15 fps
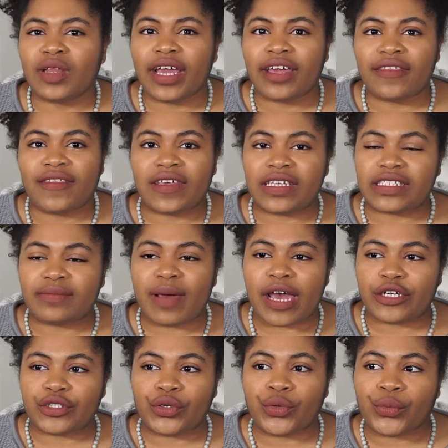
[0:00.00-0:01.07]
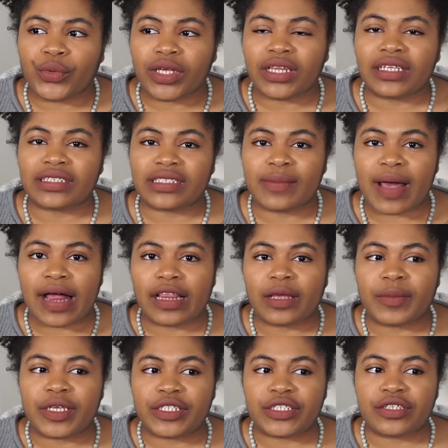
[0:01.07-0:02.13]
like this magical realism
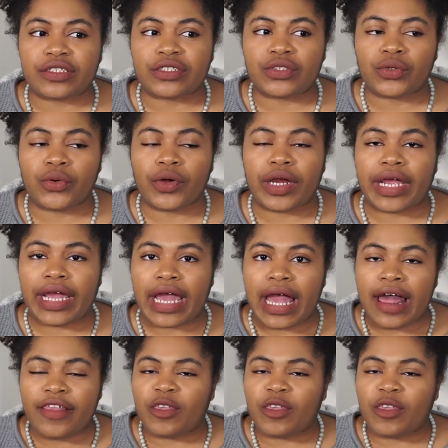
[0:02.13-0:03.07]
element to the story.